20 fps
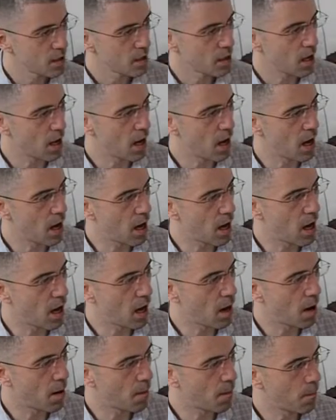
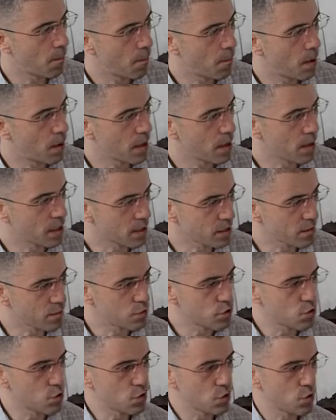And then it gives
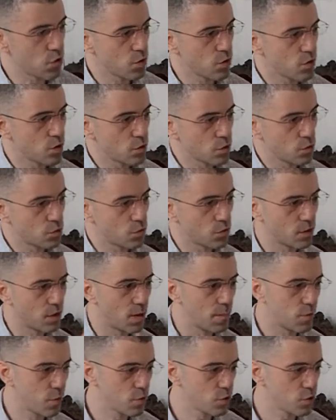you the total number of